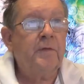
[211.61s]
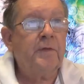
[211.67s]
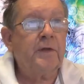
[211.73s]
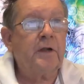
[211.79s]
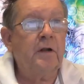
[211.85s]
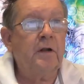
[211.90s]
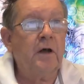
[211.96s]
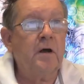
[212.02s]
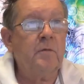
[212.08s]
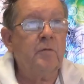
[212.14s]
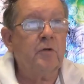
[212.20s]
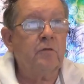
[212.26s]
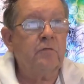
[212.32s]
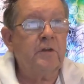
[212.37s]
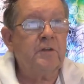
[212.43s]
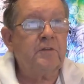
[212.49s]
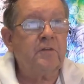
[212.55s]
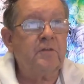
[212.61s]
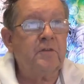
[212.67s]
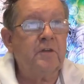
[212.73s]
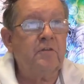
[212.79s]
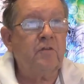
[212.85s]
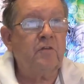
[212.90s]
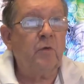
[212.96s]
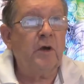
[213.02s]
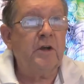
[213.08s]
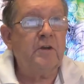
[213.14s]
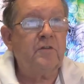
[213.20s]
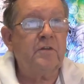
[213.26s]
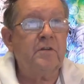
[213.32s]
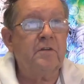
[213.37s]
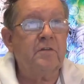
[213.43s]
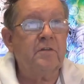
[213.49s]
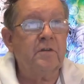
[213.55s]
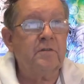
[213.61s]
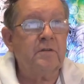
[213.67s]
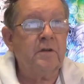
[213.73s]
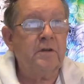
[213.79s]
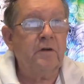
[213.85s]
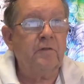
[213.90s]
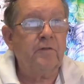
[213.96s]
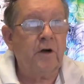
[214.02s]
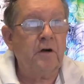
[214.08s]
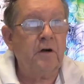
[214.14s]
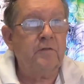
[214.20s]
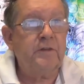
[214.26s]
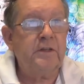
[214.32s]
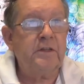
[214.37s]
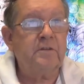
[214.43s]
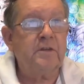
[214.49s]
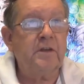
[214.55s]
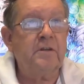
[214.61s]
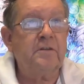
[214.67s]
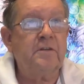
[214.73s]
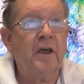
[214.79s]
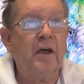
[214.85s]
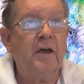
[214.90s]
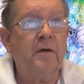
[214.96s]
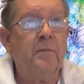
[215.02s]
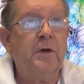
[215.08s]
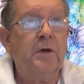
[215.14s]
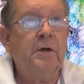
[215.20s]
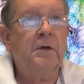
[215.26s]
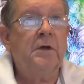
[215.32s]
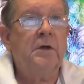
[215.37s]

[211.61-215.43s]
The global risk situation is evolving, said Tam,